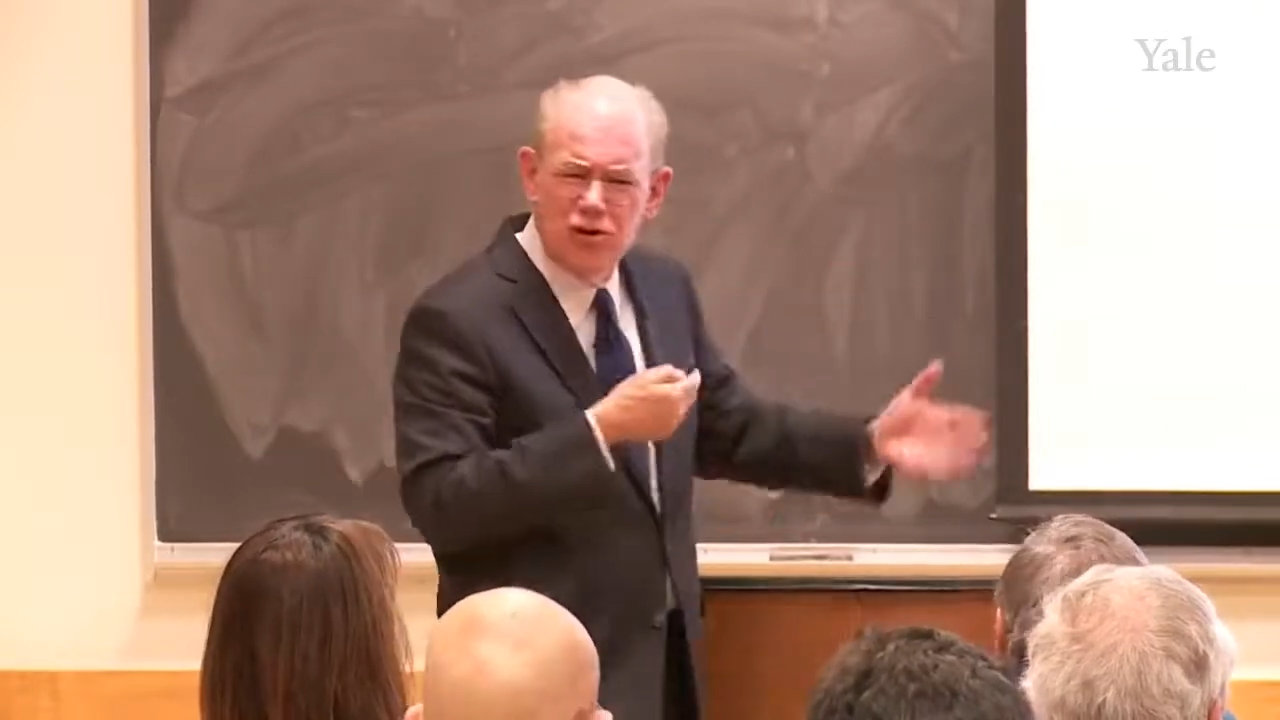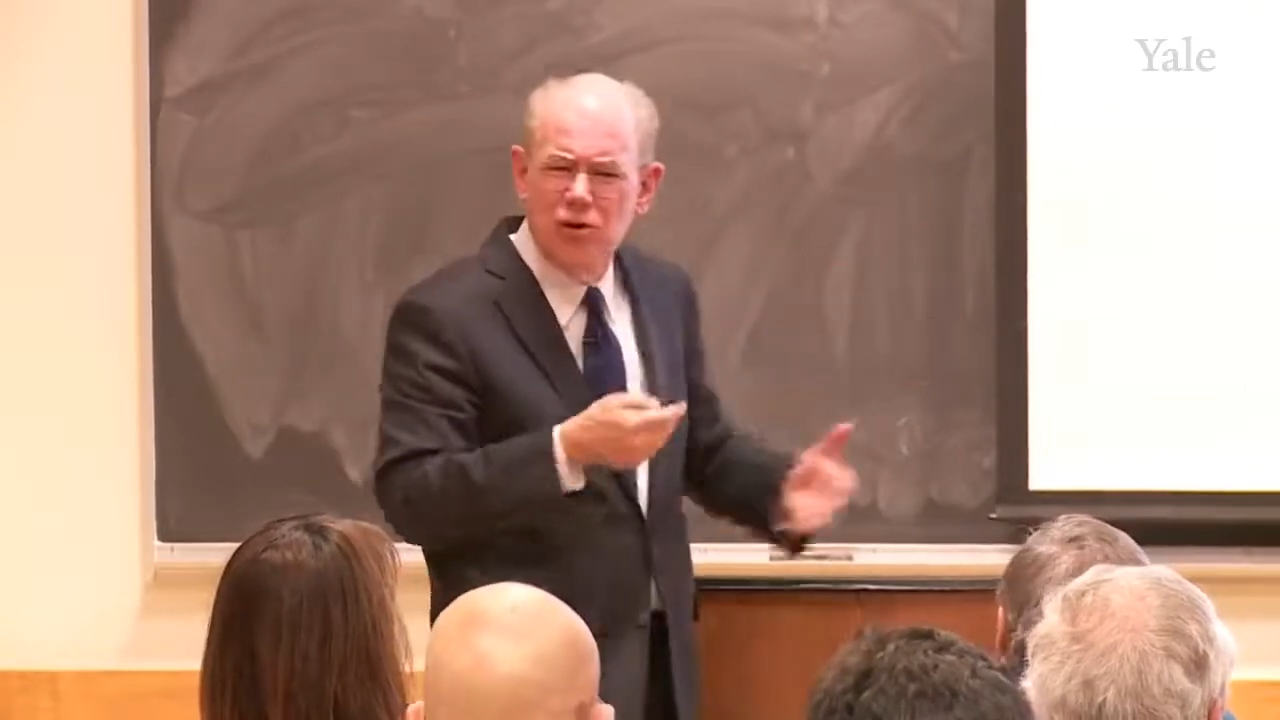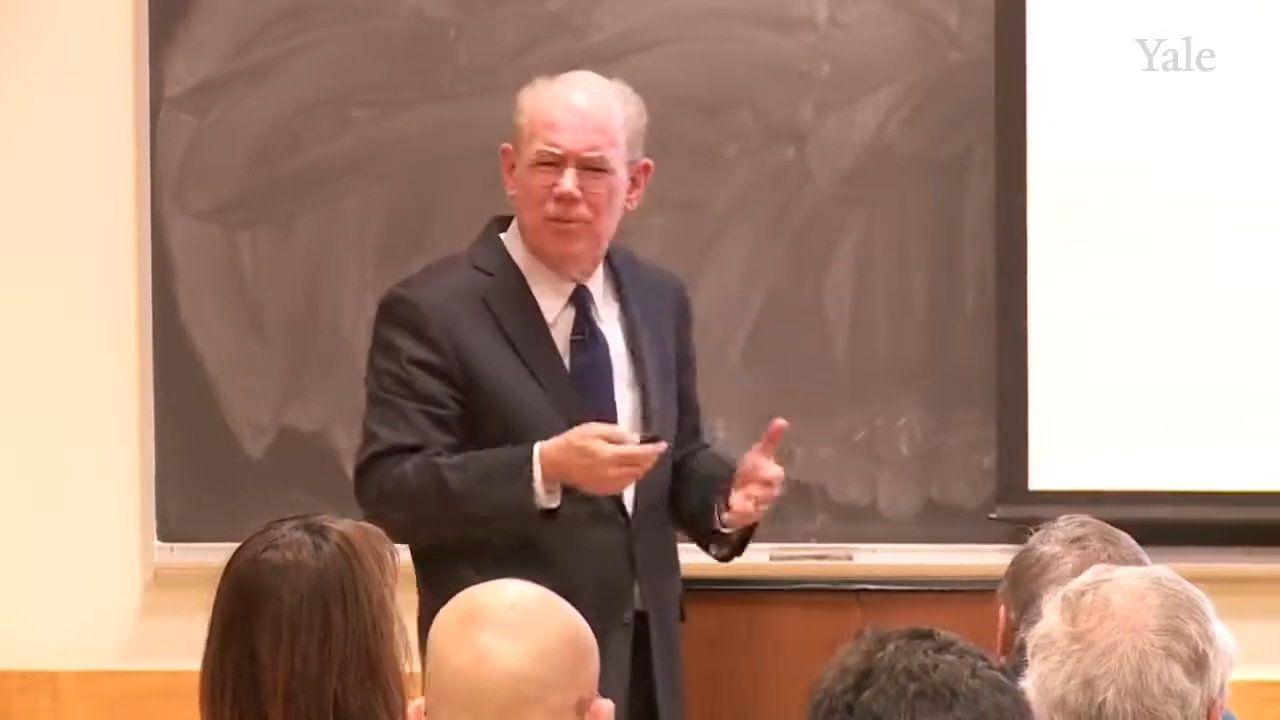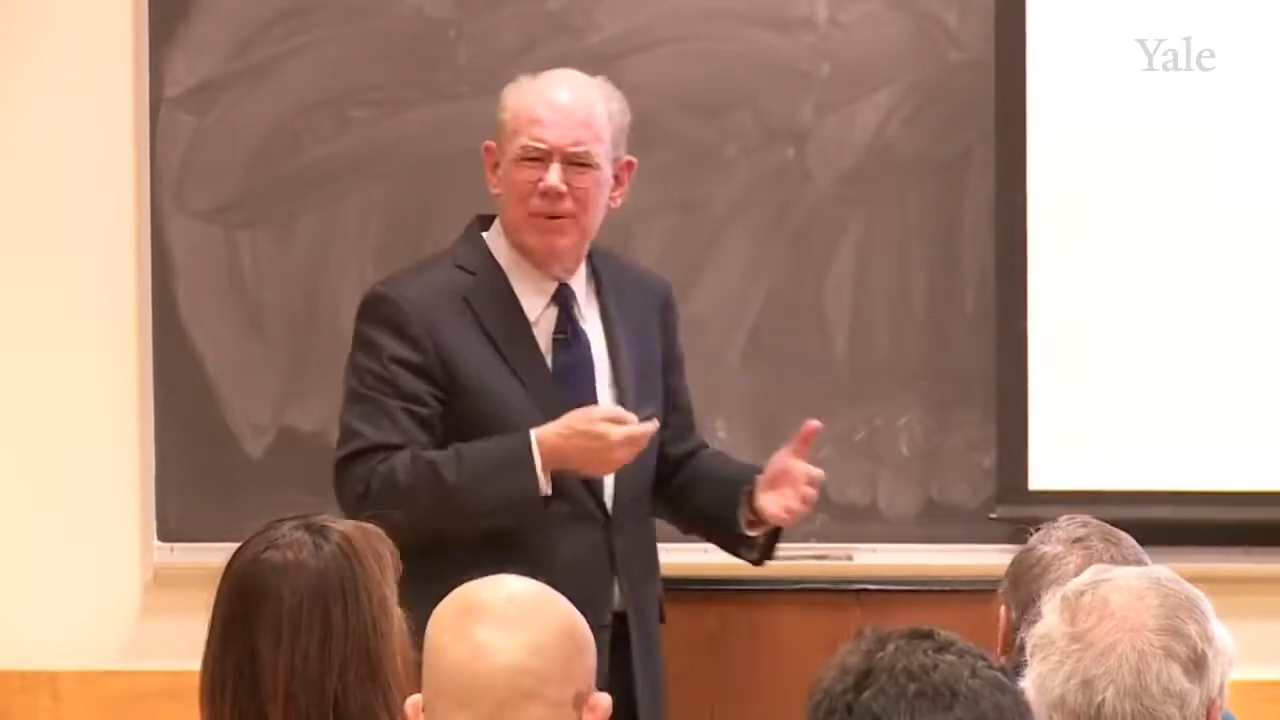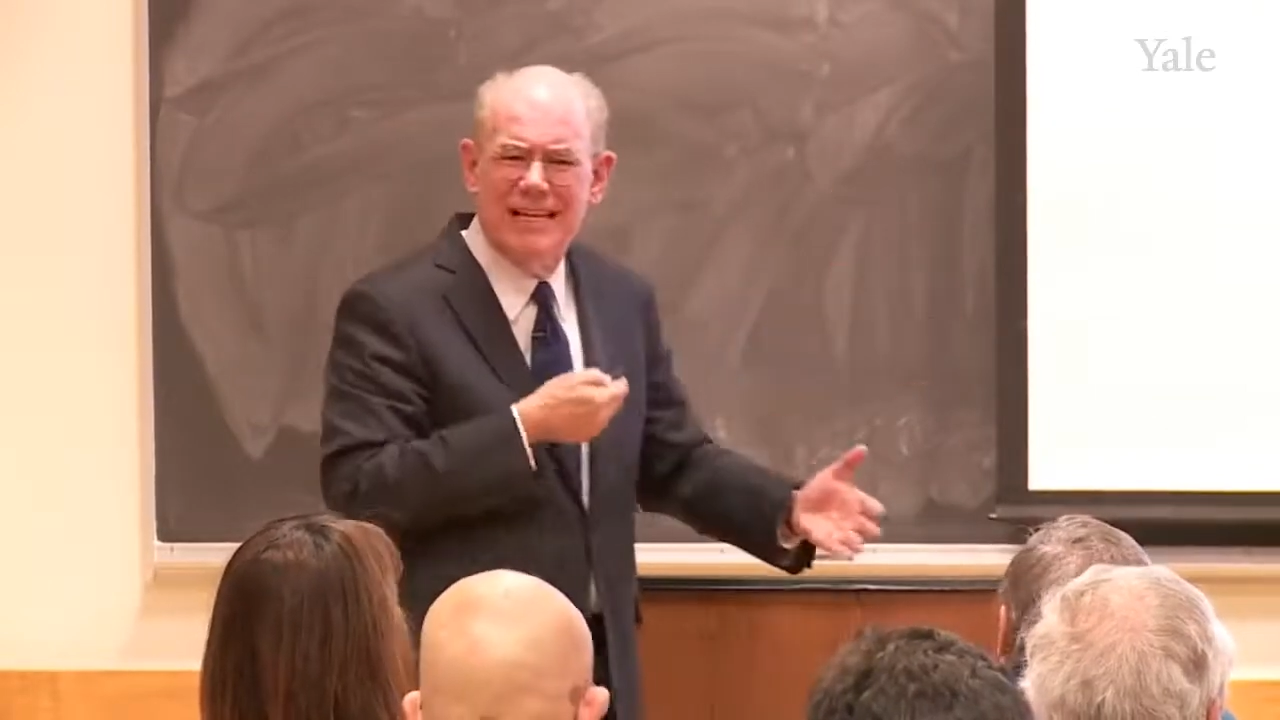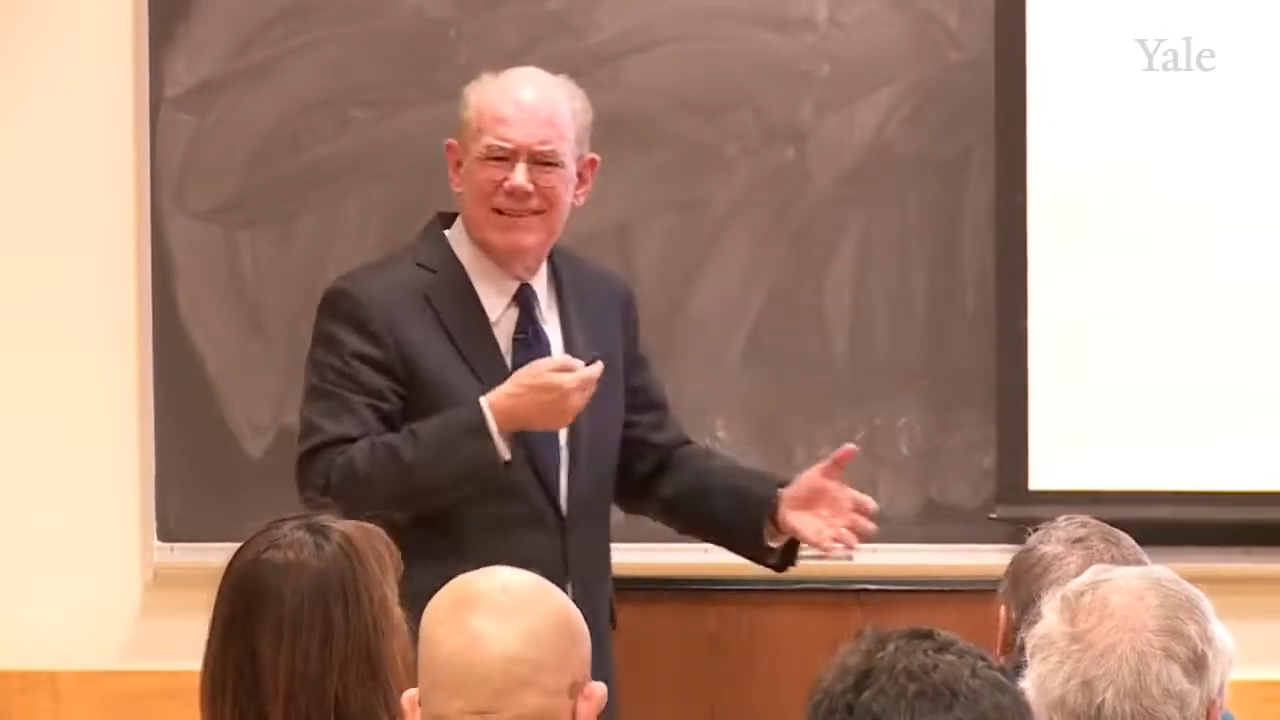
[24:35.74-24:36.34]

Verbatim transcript: should be